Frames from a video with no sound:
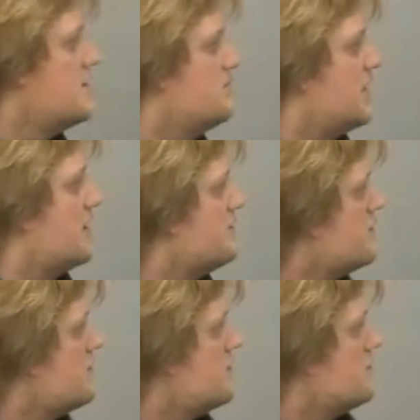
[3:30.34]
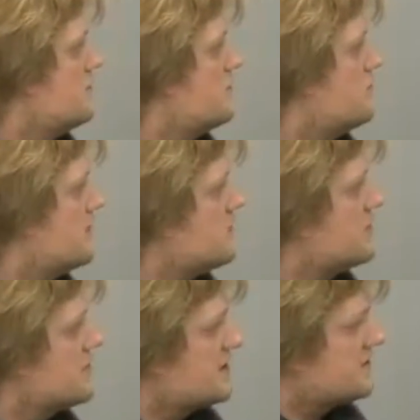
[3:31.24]
But when we
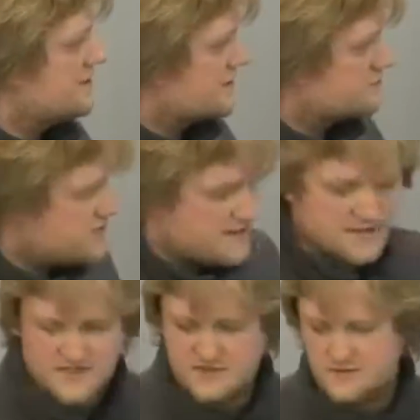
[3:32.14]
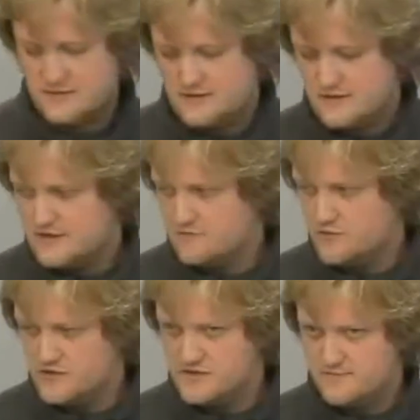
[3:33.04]
look at the electronics, it
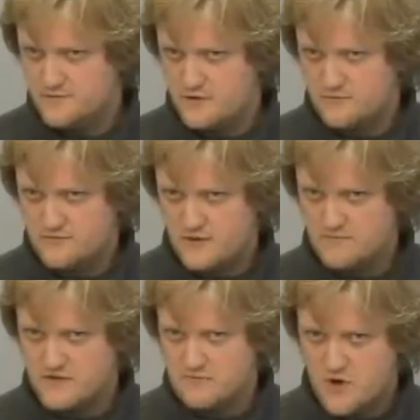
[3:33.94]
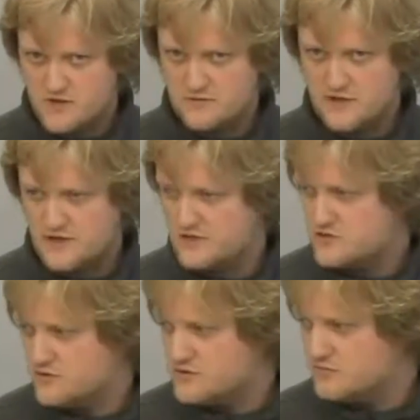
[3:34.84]
will differ from the model I had
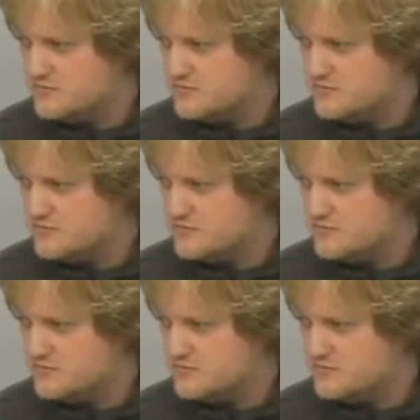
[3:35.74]
shown you